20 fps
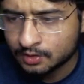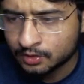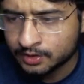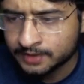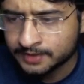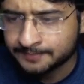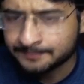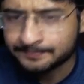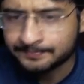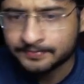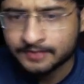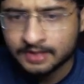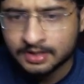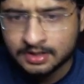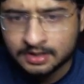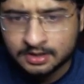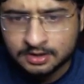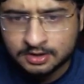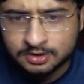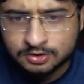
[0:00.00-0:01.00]
Okay.
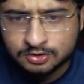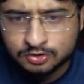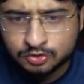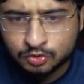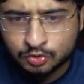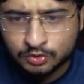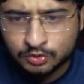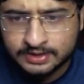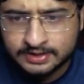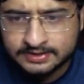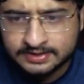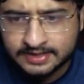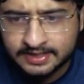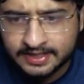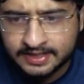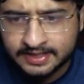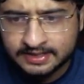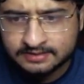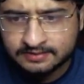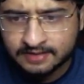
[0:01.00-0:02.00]
So let's say
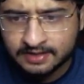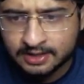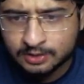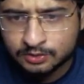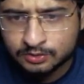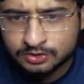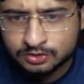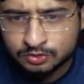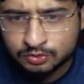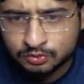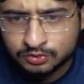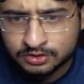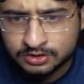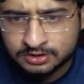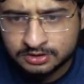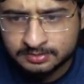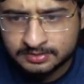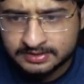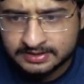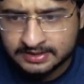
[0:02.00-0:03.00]
n's value is 2.
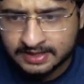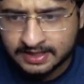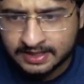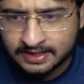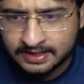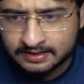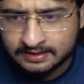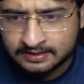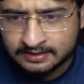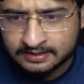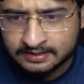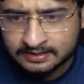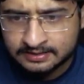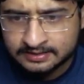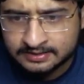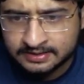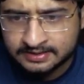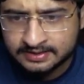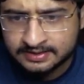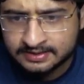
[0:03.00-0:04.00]
This means that
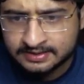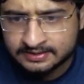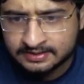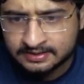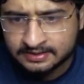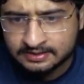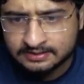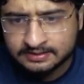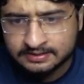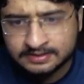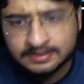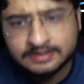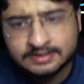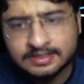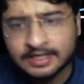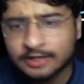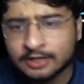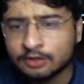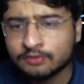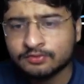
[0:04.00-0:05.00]
this is
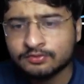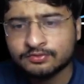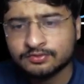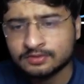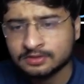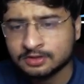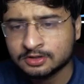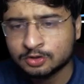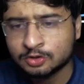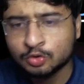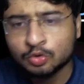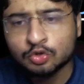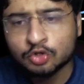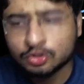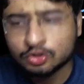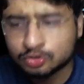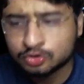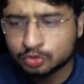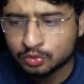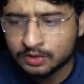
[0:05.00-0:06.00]
kind of 2
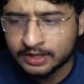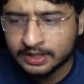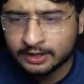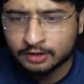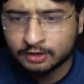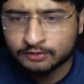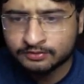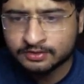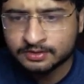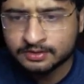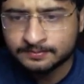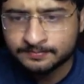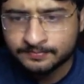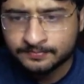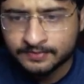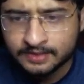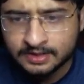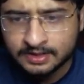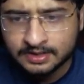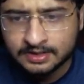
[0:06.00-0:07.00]
cross 2 kind of a
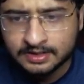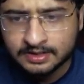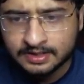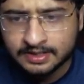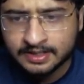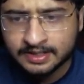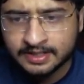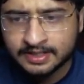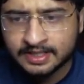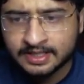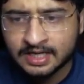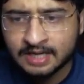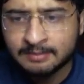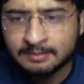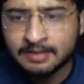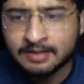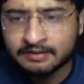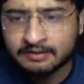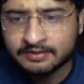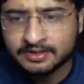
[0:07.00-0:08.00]
area
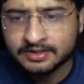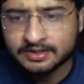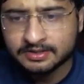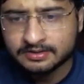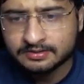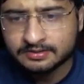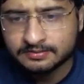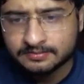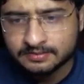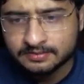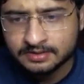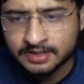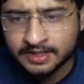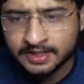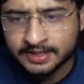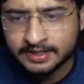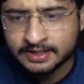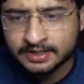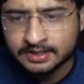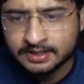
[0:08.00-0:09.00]
I'm having here,
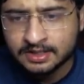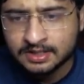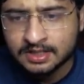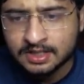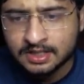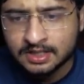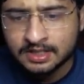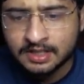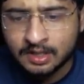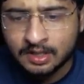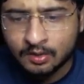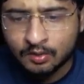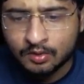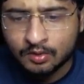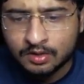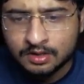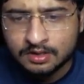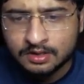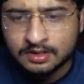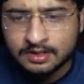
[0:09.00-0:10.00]
right?
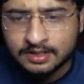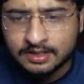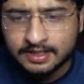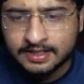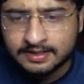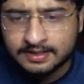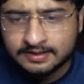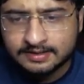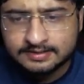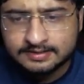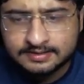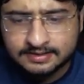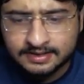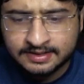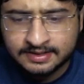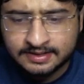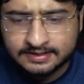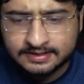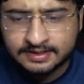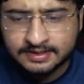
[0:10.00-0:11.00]
Now in this
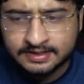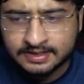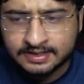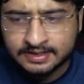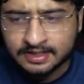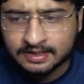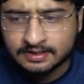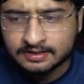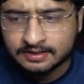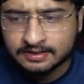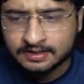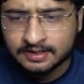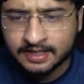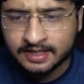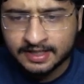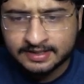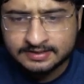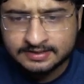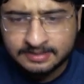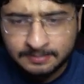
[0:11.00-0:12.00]
area,
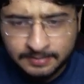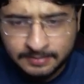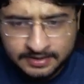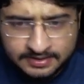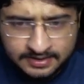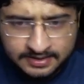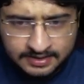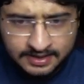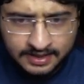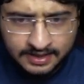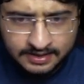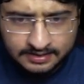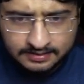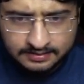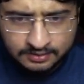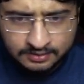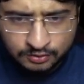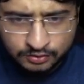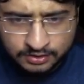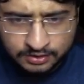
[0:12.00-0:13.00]
can I simply say that,
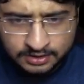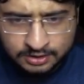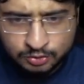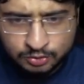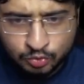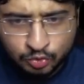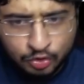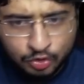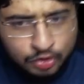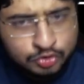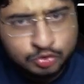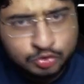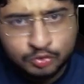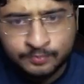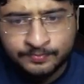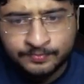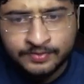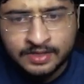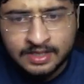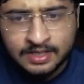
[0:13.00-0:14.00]
this is 2 cross 2?